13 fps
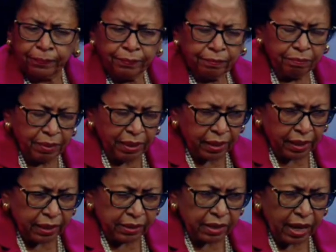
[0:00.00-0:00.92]

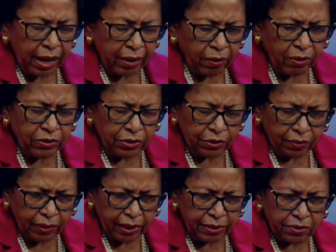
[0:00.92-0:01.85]
because I also,
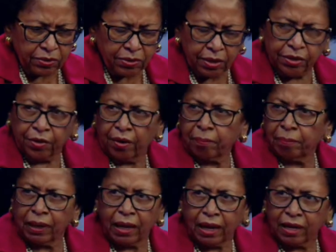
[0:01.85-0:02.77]
as a senior,
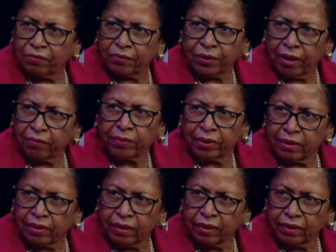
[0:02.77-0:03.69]
applied for
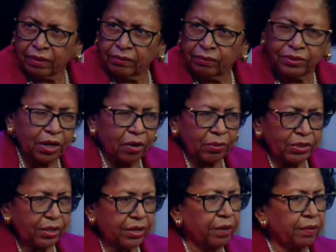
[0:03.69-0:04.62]
everything, which I always
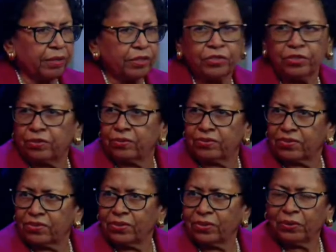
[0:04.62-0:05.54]
encourage mm-hmm. students
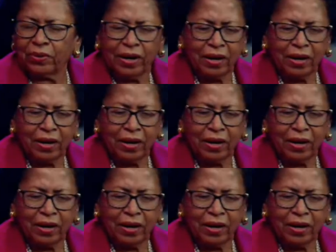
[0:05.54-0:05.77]
to do.